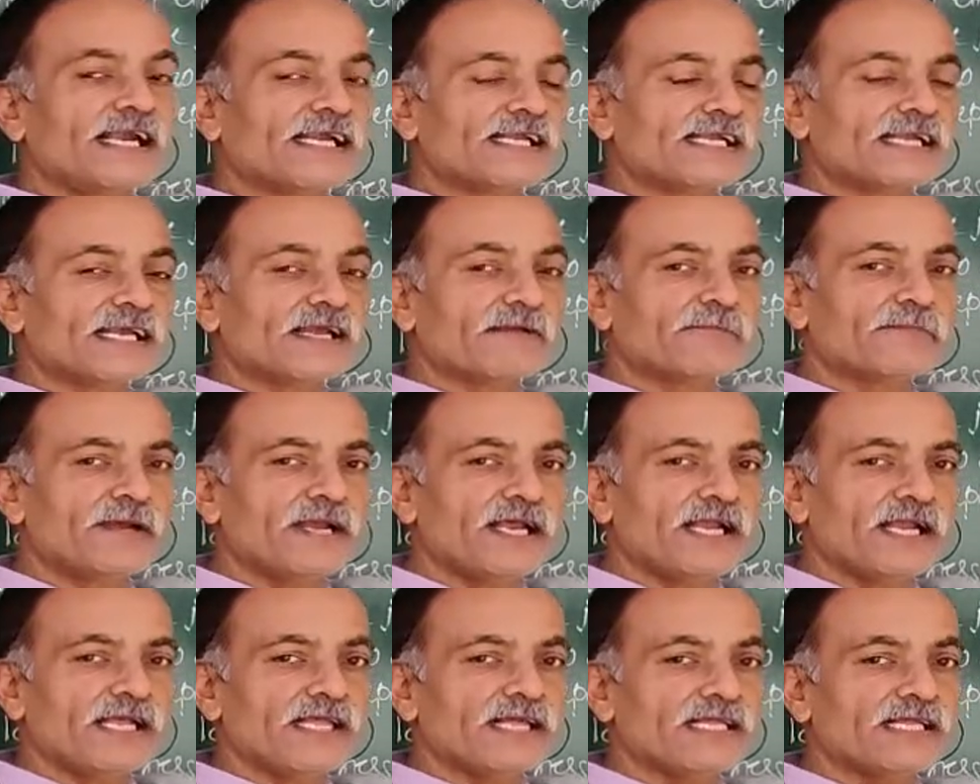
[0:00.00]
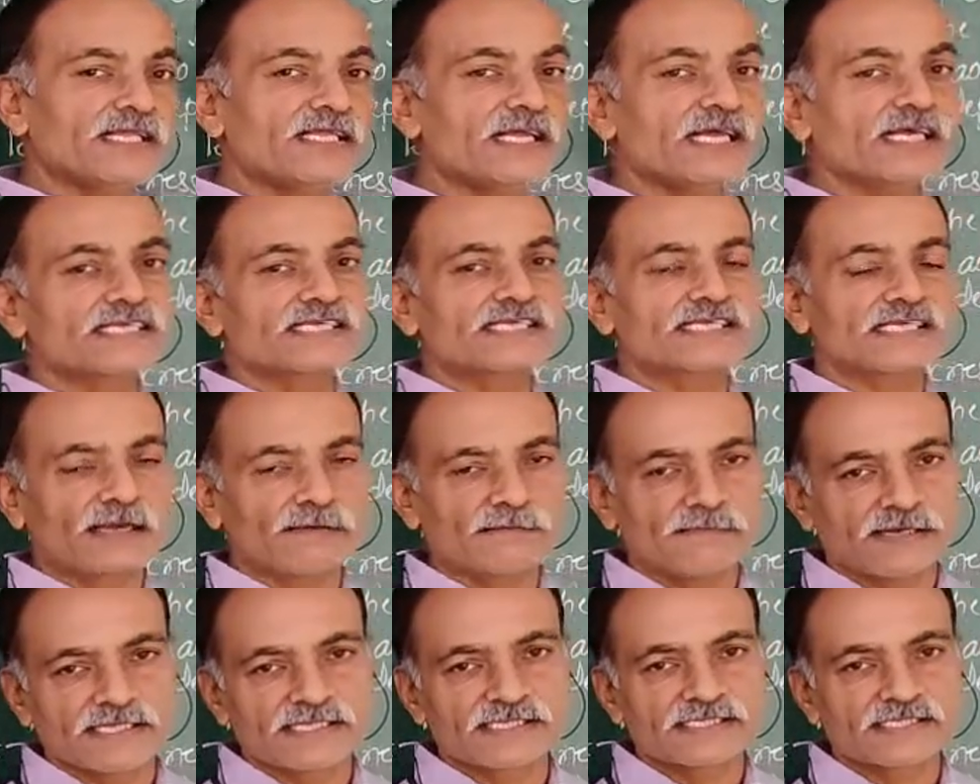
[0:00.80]
field is
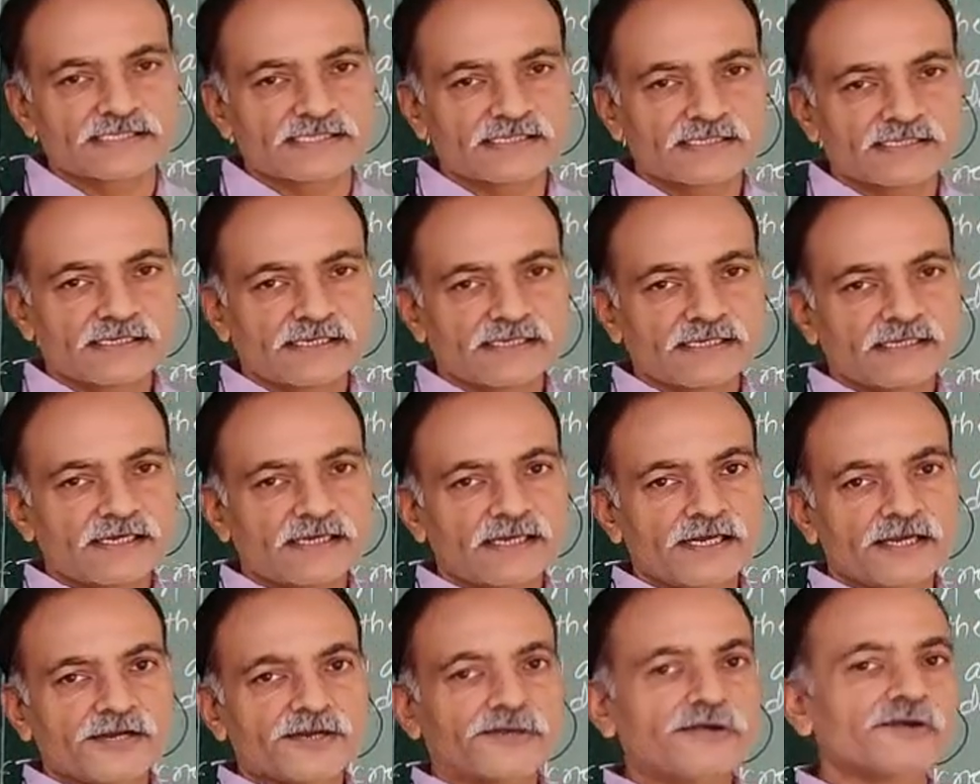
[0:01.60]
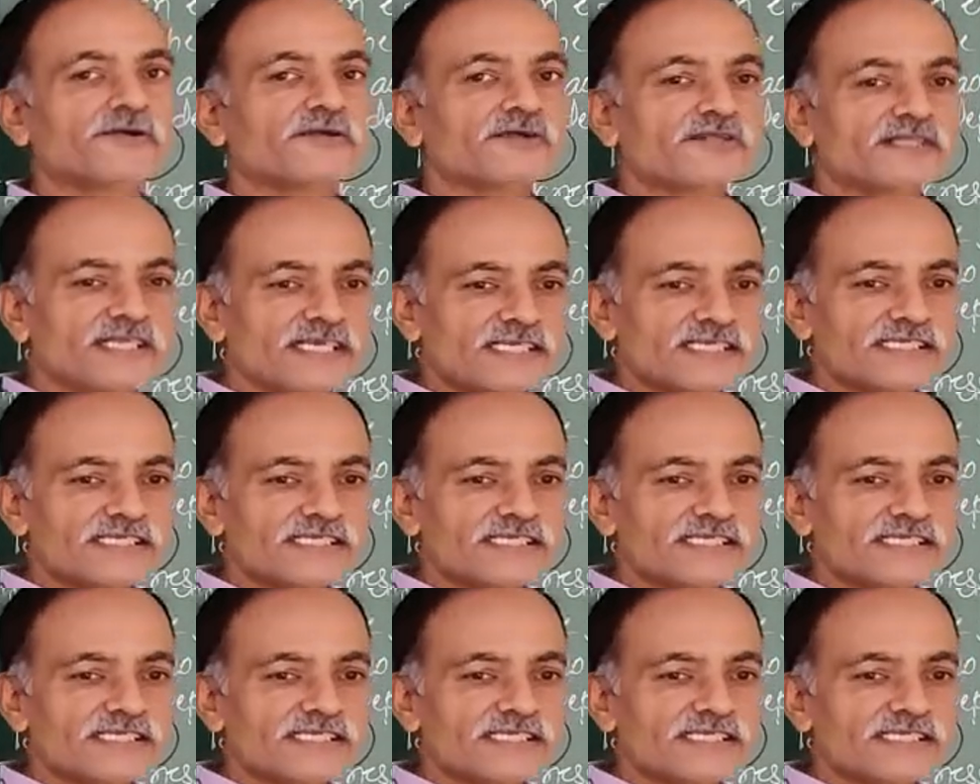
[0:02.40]
established. Due to this